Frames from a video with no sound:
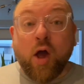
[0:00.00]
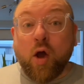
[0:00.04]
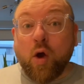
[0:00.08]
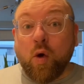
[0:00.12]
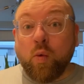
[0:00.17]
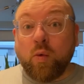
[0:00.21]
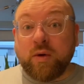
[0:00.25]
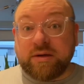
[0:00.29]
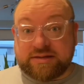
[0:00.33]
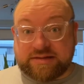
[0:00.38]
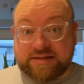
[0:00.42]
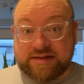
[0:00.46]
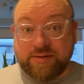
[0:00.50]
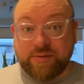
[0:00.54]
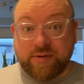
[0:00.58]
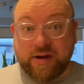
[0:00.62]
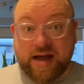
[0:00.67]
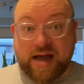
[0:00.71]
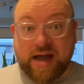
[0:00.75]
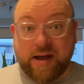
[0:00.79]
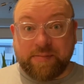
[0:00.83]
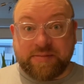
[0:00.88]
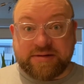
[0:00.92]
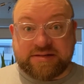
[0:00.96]
we'll see what
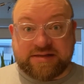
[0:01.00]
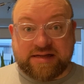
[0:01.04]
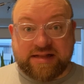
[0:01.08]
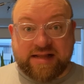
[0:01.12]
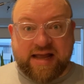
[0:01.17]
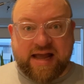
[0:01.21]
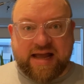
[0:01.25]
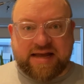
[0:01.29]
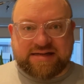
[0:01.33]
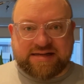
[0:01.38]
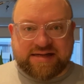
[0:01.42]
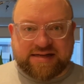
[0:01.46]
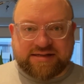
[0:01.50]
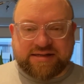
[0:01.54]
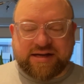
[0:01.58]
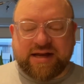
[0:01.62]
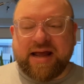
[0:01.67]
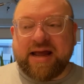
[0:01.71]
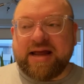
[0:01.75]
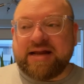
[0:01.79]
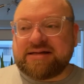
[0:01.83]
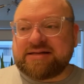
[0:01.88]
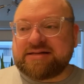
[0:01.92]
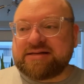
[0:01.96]
happens in the edit.
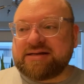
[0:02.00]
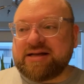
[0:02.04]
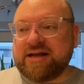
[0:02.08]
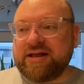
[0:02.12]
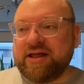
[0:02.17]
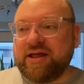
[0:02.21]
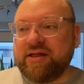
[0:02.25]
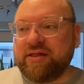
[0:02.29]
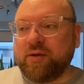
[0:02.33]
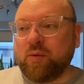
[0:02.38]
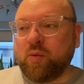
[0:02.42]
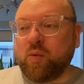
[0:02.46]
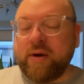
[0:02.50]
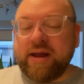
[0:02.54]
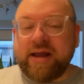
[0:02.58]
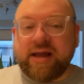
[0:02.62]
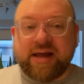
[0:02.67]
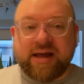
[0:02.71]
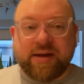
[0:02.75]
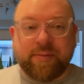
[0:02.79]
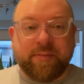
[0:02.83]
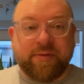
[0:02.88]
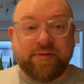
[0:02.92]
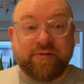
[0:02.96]
It's the
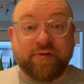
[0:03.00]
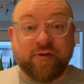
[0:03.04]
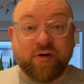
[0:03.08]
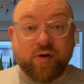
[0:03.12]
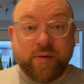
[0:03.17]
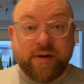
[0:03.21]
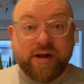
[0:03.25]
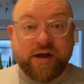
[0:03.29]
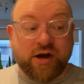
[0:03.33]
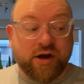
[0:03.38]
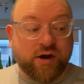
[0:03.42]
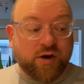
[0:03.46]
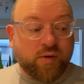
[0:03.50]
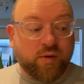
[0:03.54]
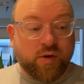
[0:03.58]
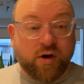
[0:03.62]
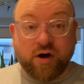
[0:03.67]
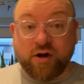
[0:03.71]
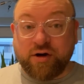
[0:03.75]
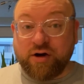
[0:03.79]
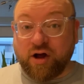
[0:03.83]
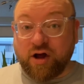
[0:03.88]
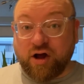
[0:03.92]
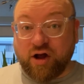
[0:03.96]
week before we go
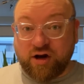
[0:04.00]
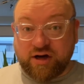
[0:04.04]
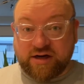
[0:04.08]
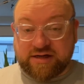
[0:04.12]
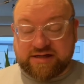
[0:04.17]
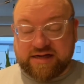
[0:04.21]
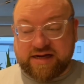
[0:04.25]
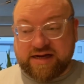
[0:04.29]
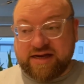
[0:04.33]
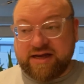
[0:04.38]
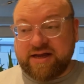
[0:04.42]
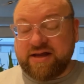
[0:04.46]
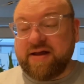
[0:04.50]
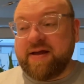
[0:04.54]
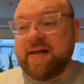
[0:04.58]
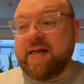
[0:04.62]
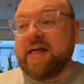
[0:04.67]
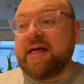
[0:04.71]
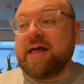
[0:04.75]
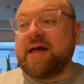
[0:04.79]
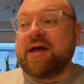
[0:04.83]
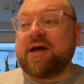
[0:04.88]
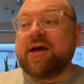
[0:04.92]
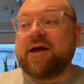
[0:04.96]
on holiday.
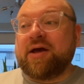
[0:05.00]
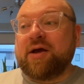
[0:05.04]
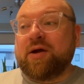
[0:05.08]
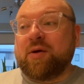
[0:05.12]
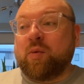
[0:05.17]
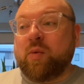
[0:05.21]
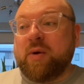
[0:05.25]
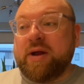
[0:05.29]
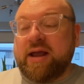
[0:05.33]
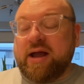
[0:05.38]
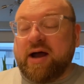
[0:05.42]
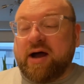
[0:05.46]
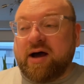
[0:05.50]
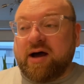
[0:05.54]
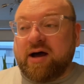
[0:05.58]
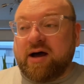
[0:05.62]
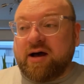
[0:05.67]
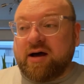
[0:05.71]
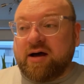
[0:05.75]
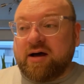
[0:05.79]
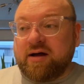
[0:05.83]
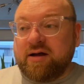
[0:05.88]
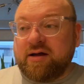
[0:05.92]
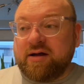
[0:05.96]
We
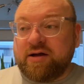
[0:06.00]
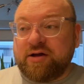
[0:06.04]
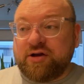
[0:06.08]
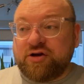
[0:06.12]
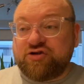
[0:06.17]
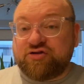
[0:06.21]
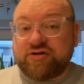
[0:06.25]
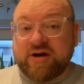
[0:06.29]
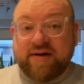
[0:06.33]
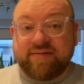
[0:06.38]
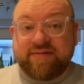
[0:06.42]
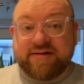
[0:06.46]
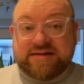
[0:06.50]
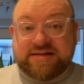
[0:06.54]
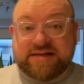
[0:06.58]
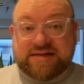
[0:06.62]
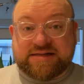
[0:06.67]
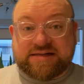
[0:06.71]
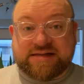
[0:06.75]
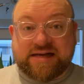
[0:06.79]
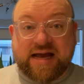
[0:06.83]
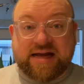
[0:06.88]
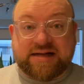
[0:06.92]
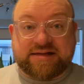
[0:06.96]
are traveling to
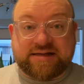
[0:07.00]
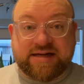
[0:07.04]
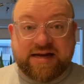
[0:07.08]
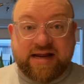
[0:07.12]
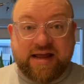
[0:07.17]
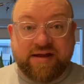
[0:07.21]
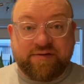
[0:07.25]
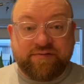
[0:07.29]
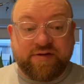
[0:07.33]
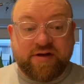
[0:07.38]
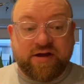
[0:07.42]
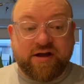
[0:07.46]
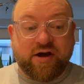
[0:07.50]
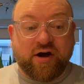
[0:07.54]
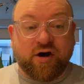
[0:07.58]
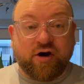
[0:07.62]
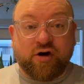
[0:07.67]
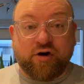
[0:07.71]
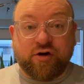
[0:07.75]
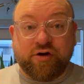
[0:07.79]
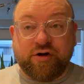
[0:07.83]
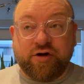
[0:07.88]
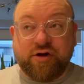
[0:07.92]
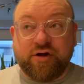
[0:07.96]
Scandinavia
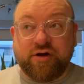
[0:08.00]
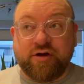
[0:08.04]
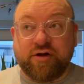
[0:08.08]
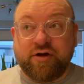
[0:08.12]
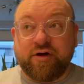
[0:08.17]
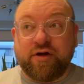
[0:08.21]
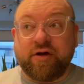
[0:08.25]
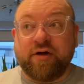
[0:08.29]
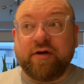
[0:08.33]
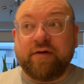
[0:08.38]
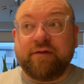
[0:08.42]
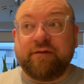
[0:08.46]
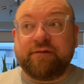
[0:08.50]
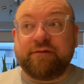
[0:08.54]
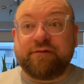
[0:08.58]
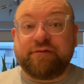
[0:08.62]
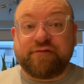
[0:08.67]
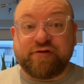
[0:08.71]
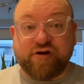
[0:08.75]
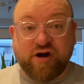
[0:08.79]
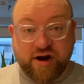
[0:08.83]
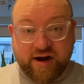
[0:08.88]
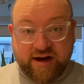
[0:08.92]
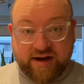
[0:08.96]
on
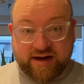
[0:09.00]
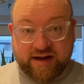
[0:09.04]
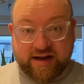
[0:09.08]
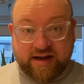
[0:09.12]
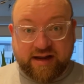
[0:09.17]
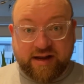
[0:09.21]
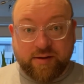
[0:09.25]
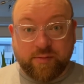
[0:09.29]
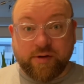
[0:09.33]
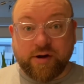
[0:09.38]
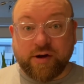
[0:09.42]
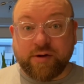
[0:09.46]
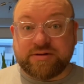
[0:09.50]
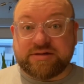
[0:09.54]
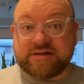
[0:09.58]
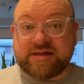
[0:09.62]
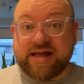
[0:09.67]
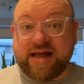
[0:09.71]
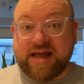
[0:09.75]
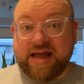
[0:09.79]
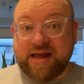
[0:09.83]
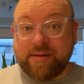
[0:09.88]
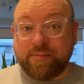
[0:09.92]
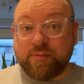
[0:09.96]
Friday. We're going to
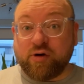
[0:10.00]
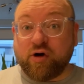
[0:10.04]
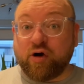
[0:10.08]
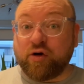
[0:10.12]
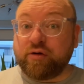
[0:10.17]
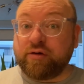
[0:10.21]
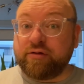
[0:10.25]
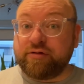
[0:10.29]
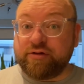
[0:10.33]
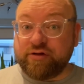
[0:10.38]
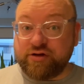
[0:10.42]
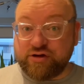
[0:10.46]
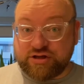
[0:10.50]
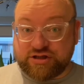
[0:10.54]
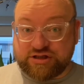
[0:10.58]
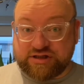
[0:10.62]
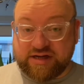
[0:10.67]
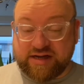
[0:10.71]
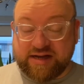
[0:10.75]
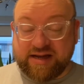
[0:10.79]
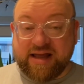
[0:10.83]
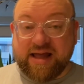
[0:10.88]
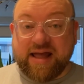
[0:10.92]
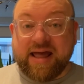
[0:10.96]
the airport on
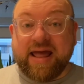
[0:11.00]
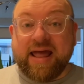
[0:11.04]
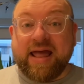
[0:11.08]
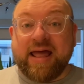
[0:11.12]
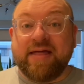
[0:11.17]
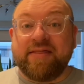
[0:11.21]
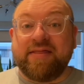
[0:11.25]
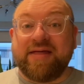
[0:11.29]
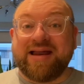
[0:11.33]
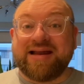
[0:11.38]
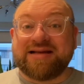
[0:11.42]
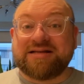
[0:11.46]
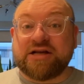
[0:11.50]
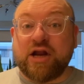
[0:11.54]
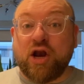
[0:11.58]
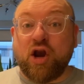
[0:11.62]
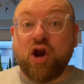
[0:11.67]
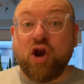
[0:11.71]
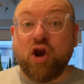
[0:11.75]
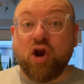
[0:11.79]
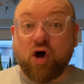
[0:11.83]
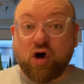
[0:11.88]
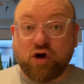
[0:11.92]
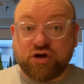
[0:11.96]
Thursday. There is a
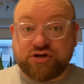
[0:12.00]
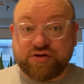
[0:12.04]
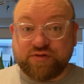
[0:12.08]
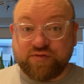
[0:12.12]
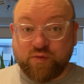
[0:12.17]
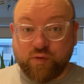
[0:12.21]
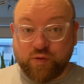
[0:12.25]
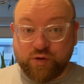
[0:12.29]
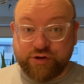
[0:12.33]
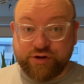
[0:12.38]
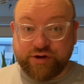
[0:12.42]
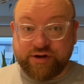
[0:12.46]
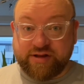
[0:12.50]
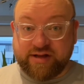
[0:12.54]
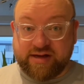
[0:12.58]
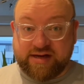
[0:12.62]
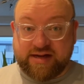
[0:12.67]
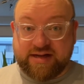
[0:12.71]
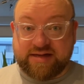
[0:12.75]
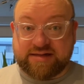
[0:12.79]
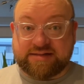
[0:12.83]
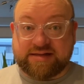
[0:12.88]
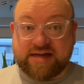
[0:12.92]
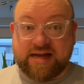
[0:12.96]
lot of work that
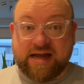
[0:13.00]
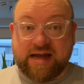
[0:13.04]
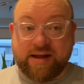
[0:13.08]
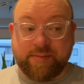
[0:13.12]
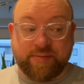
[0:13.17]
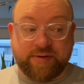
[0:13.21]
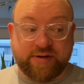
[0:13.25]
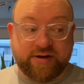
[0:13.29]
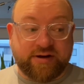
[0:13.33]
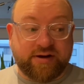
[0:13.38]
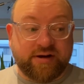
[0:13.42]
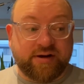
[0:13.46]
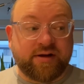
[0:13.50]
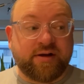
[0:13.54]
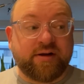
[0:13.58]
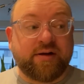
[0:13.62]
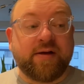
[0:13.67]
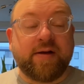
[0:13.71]
needs to happen